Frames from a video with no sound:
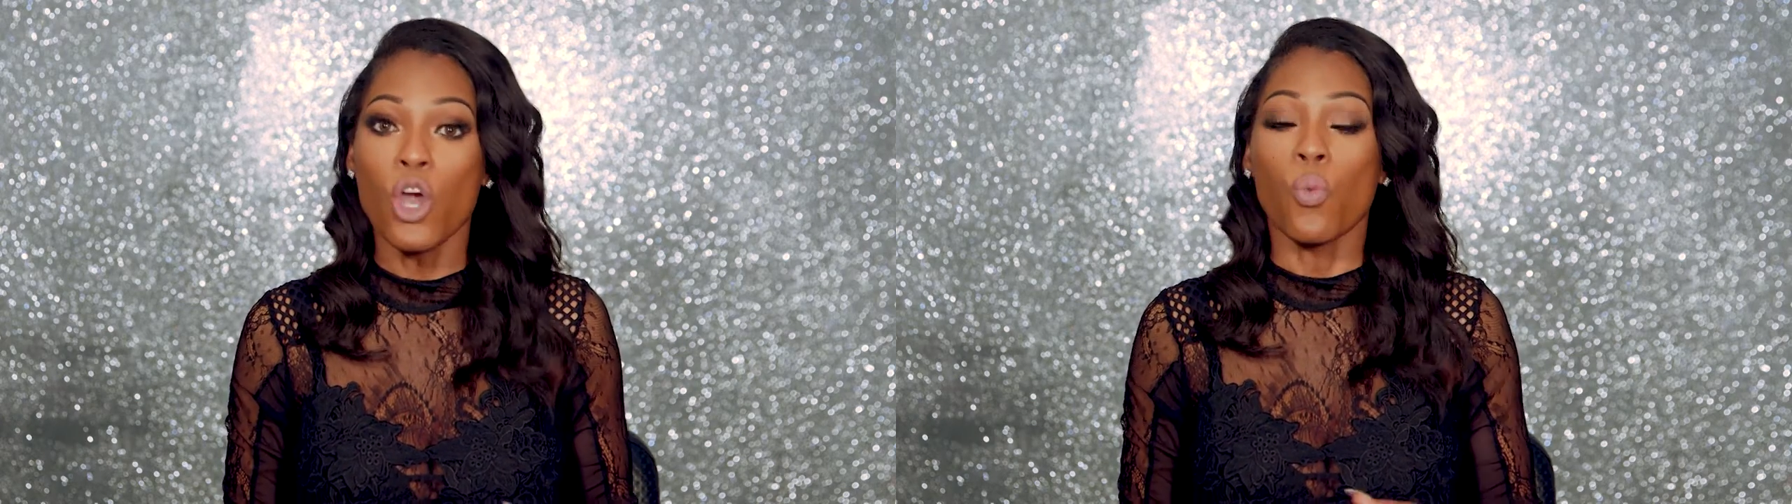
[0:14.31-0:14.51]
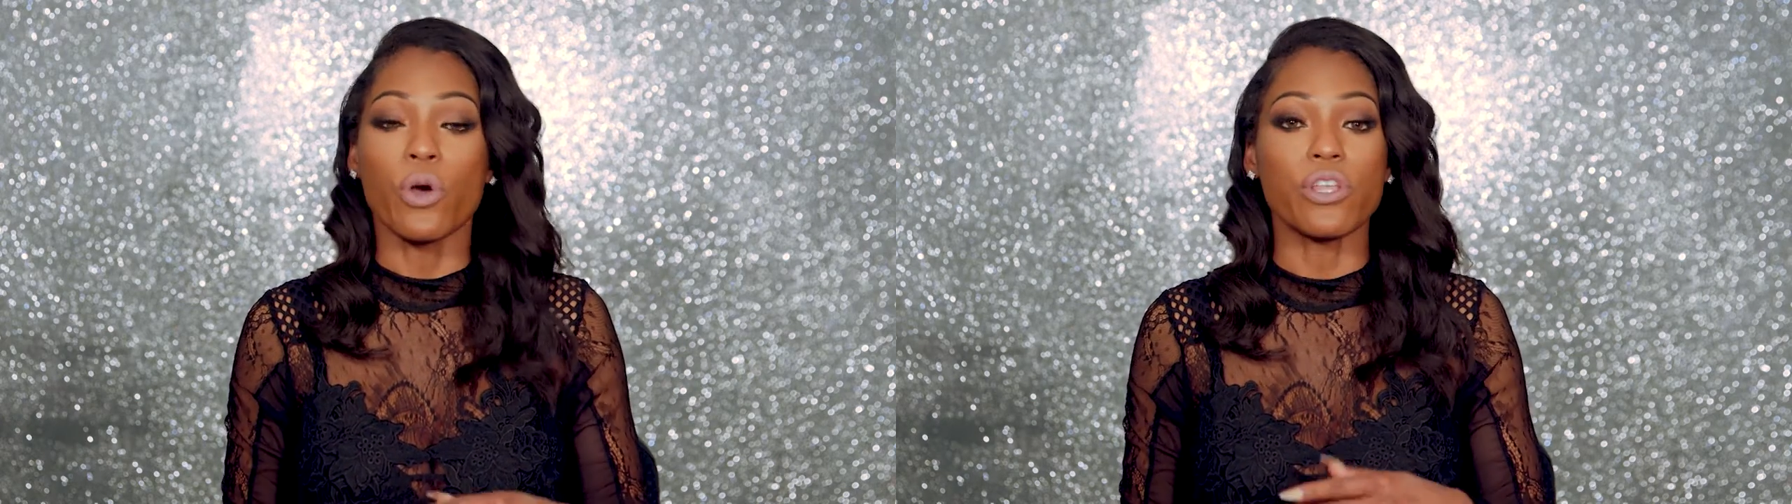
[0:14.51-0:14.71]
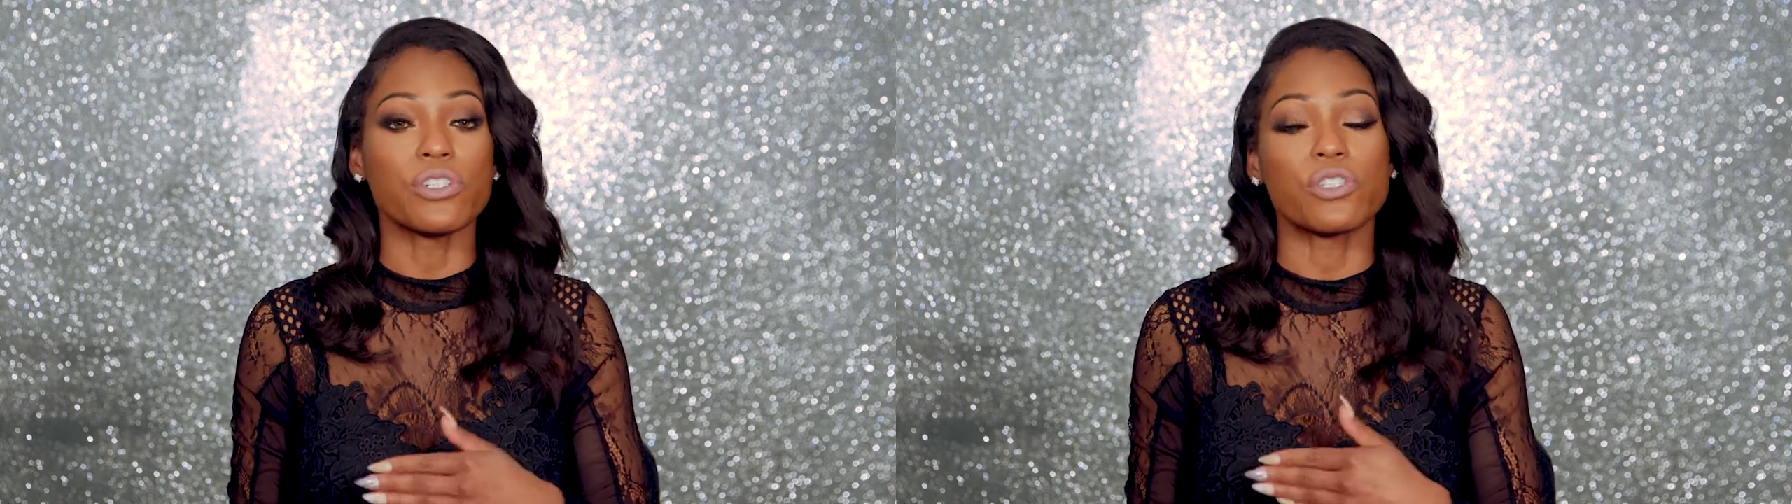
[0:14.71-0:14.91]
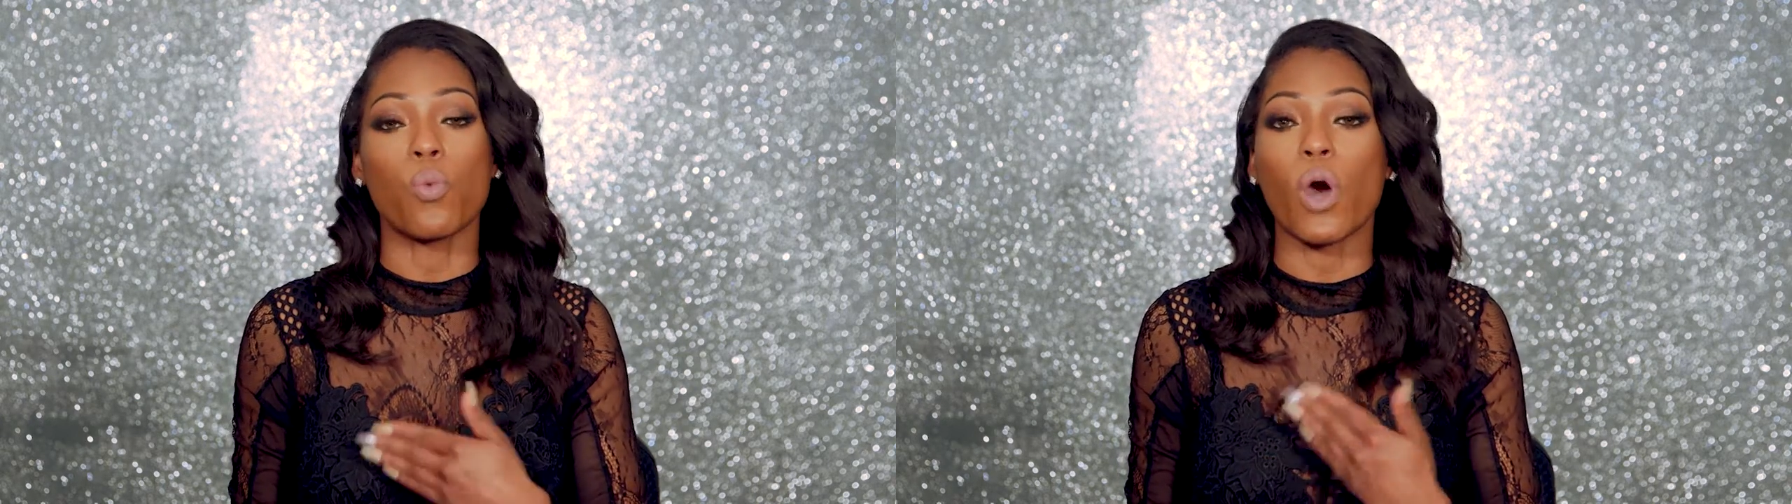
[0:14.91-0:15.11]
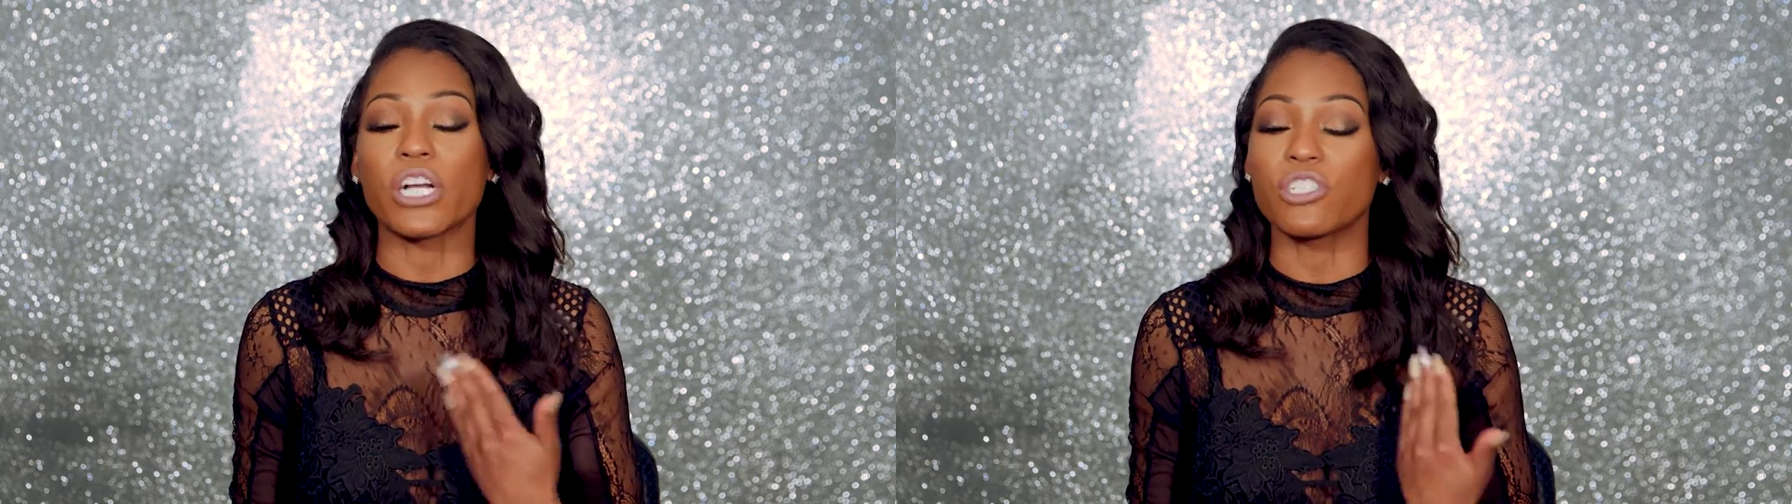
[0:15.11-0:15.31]
Whether it's a
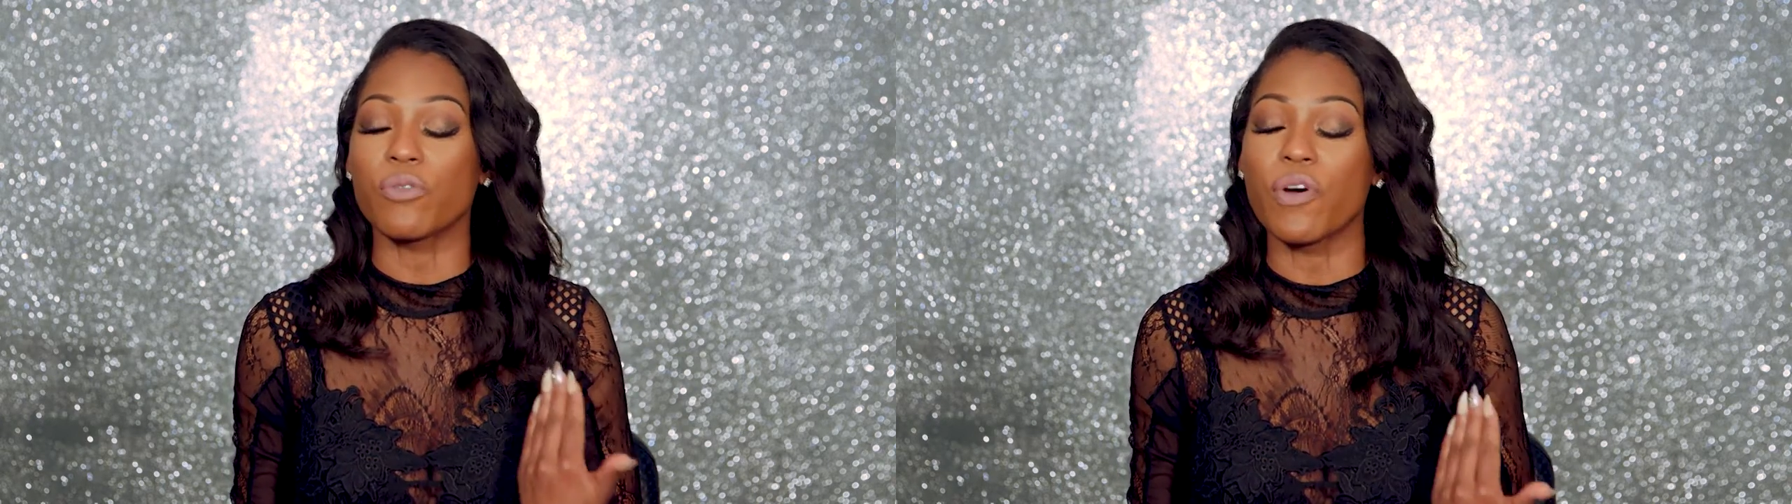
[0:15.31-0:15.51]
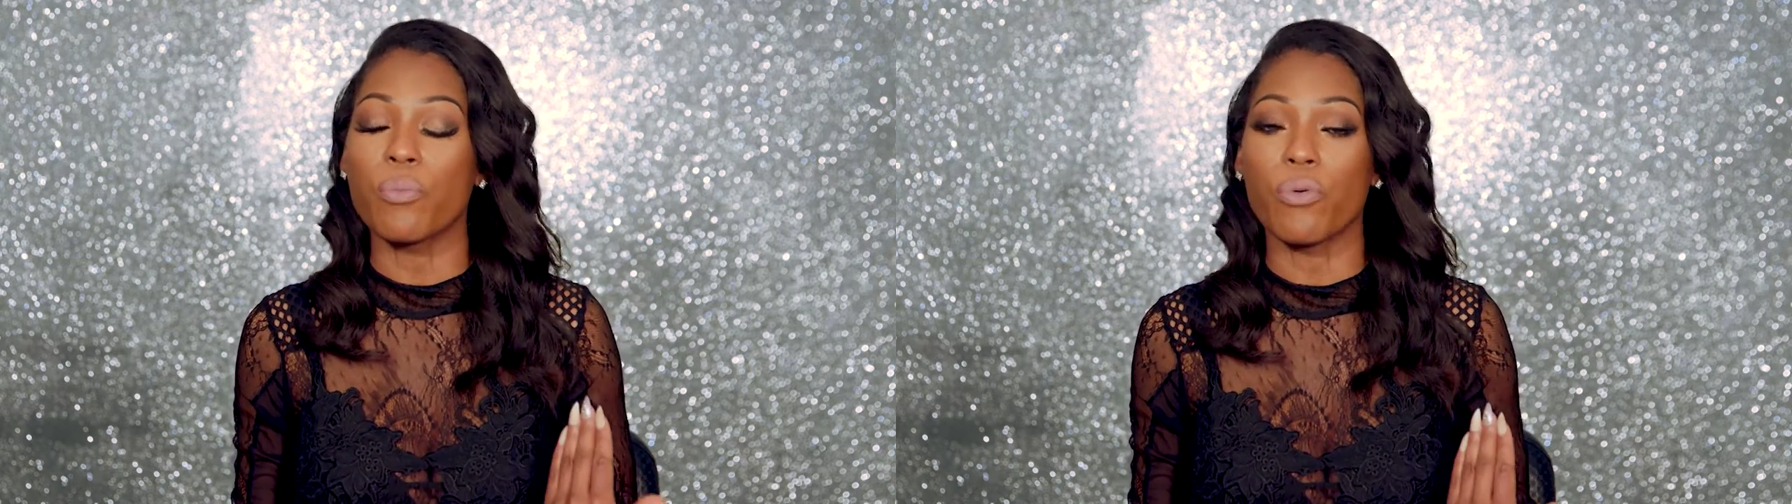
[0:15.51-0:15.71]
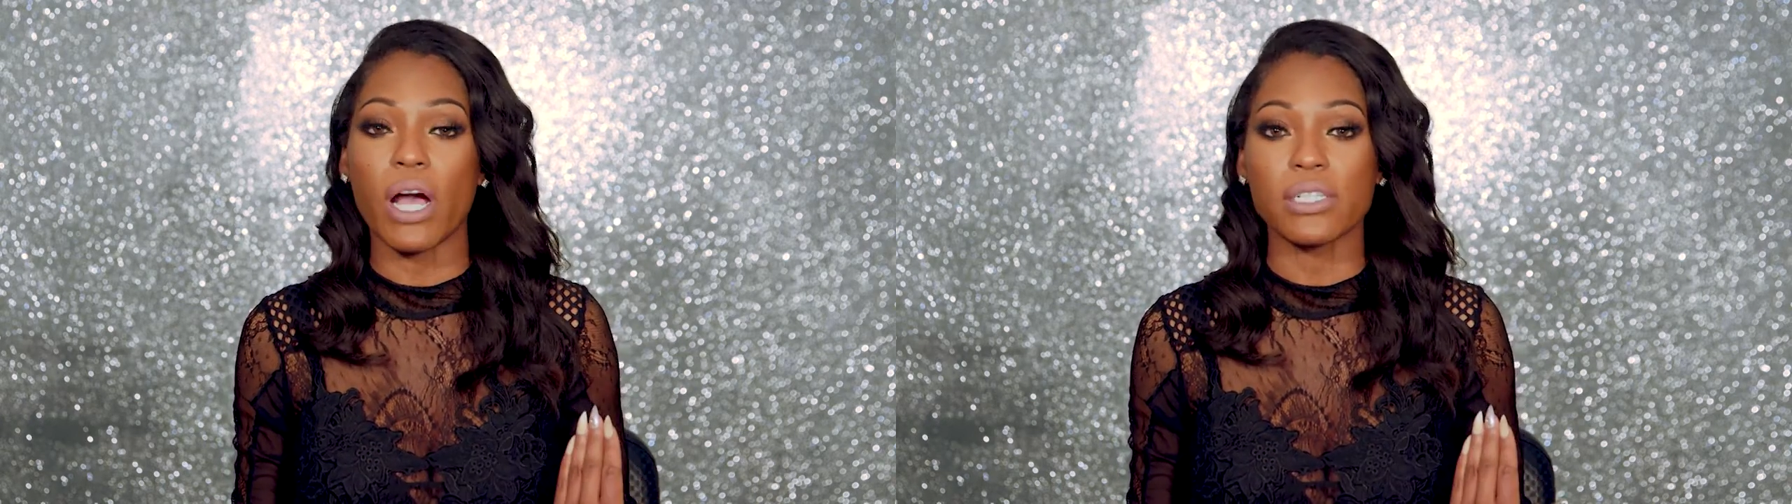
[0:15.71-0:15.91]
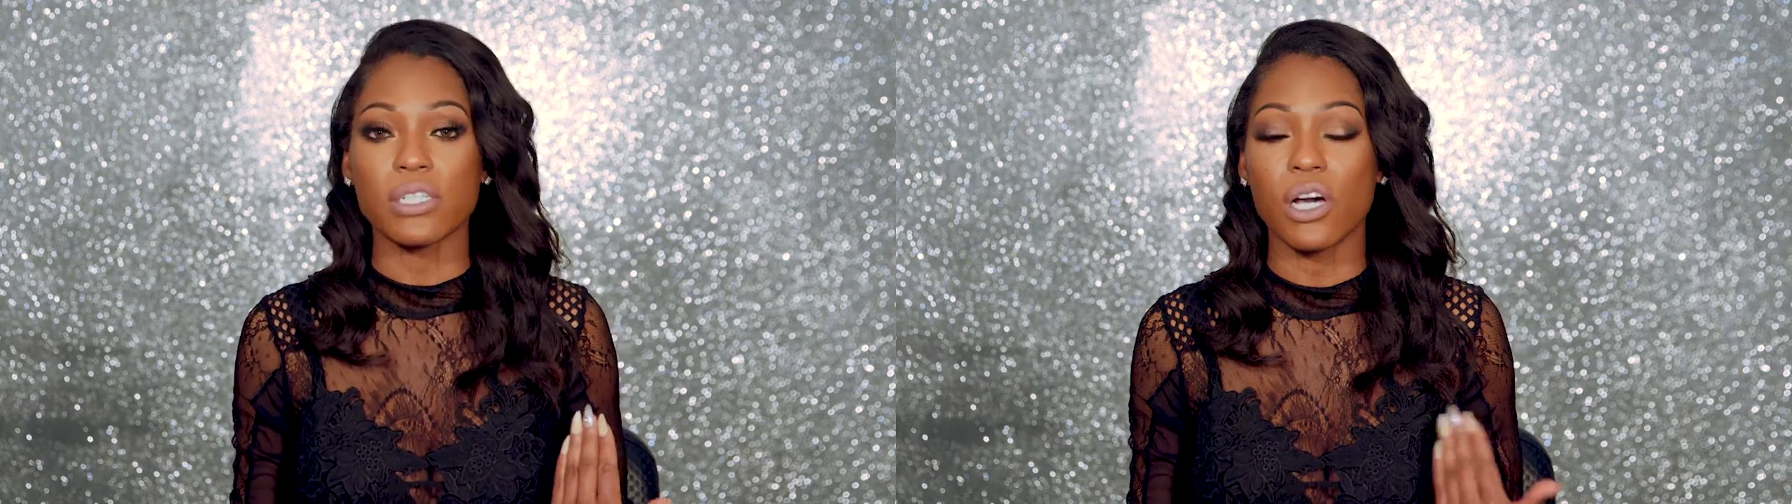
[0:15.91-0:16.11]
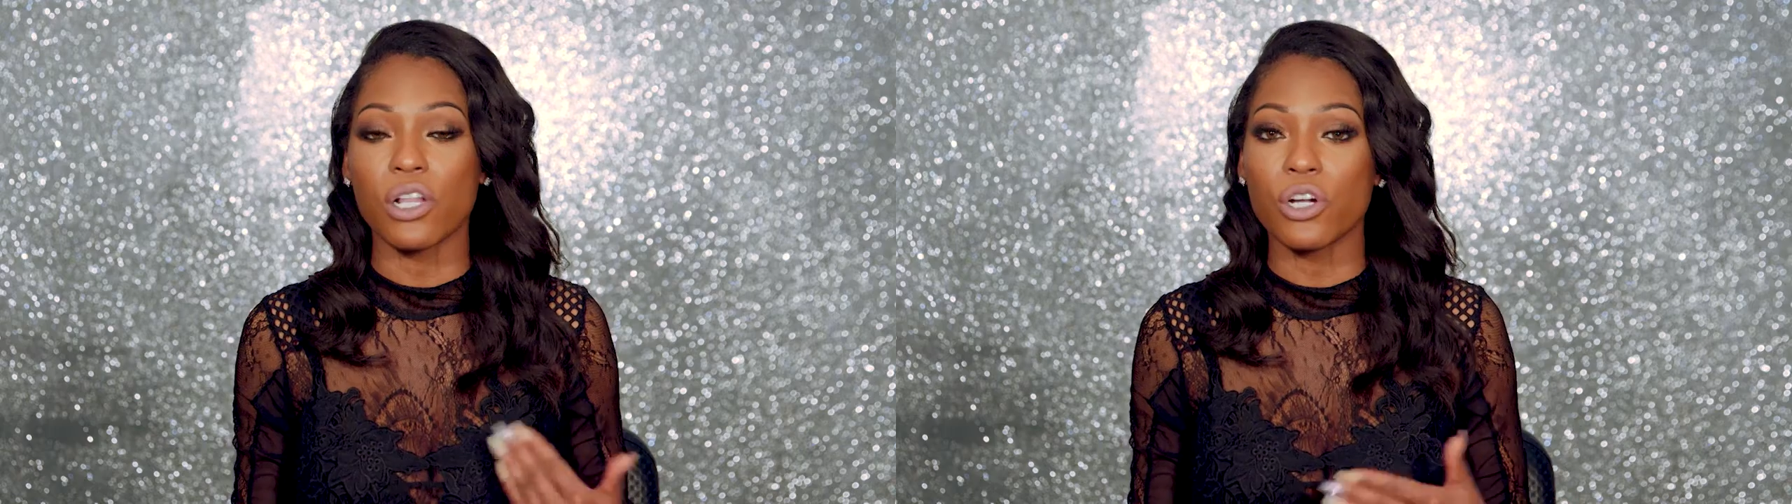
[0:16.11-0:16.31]
wash of a bronze
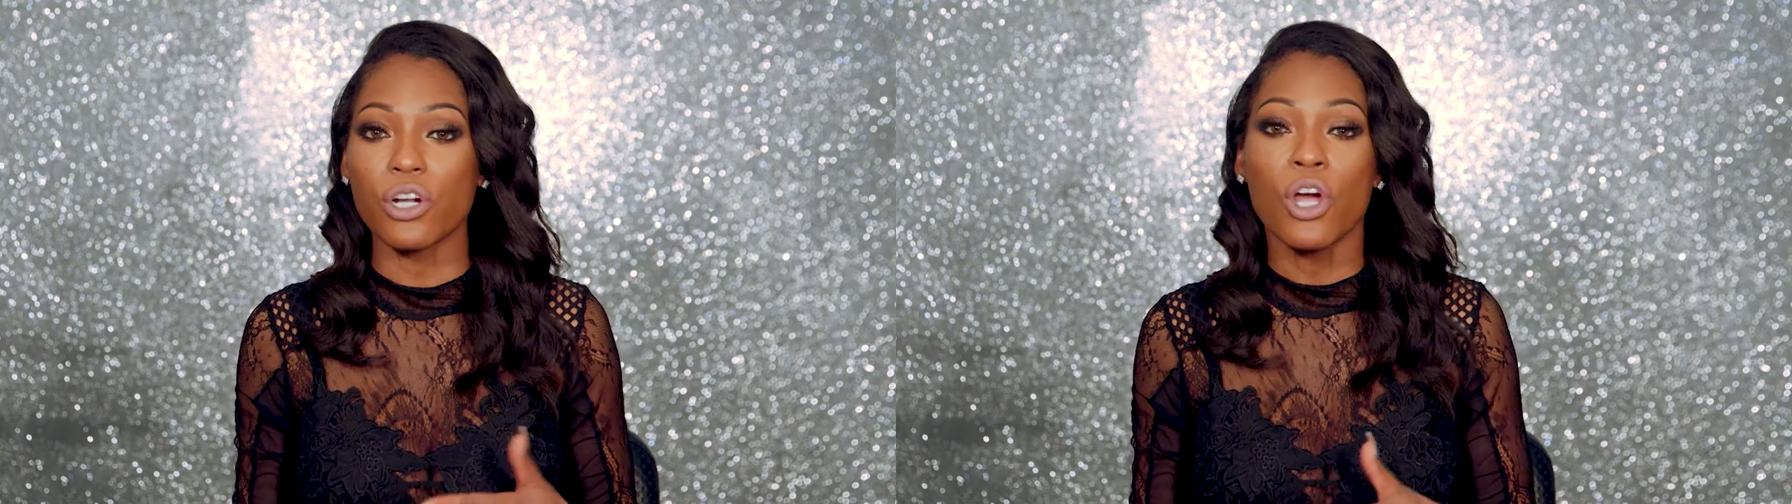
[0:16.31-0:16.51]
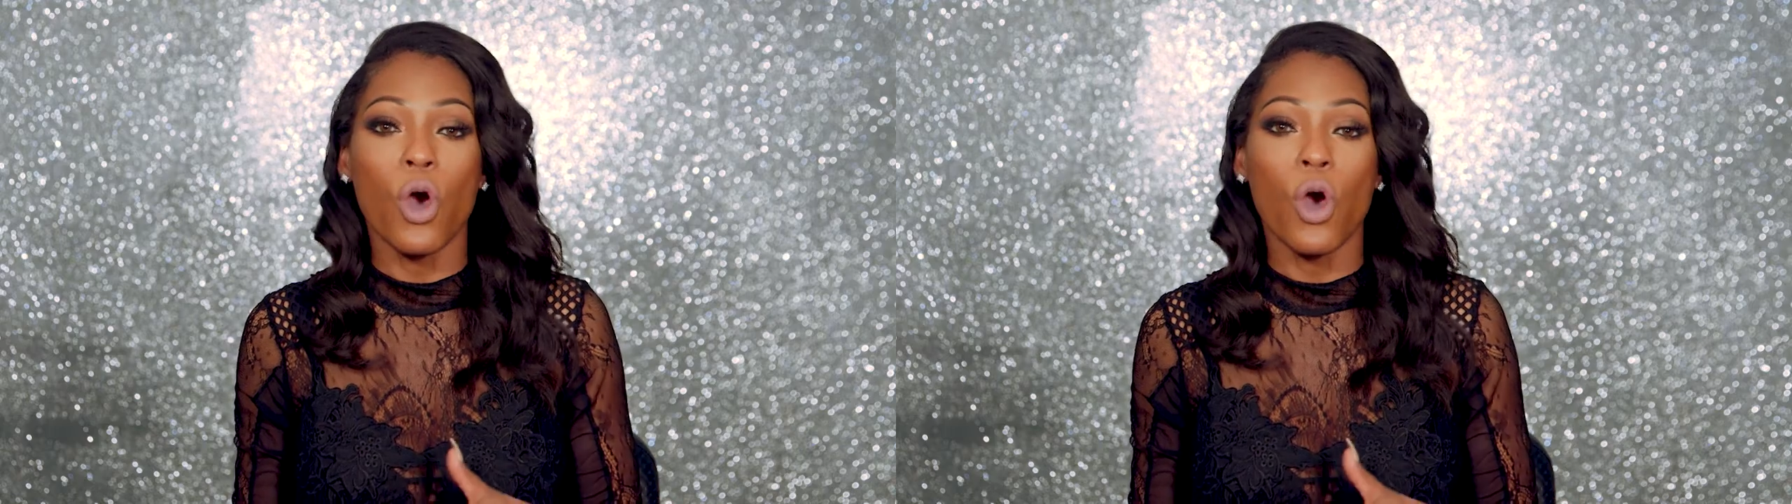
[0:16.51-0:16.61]
color